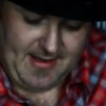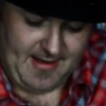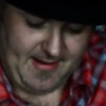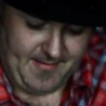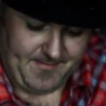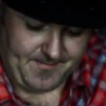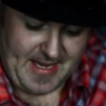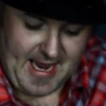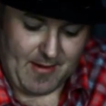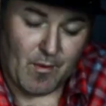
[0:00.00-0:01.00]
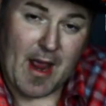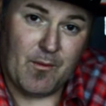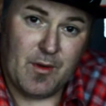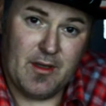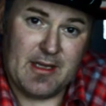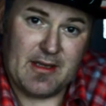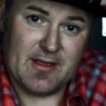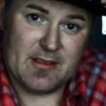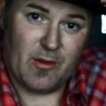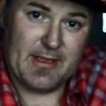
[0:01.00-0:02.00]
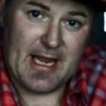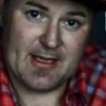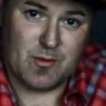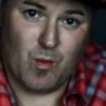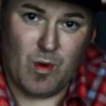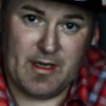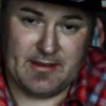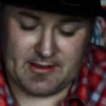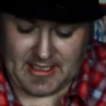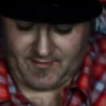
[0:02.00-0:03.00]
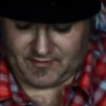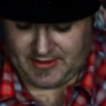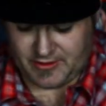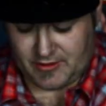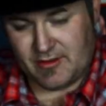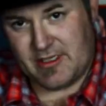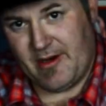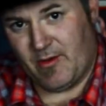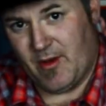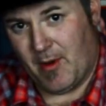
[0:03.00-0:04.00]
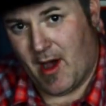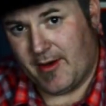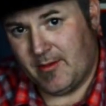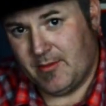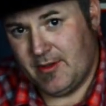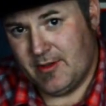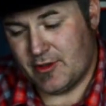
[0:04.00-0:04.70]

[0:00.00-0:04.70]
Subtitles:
And really, this only has one set of sensors here on the bottom.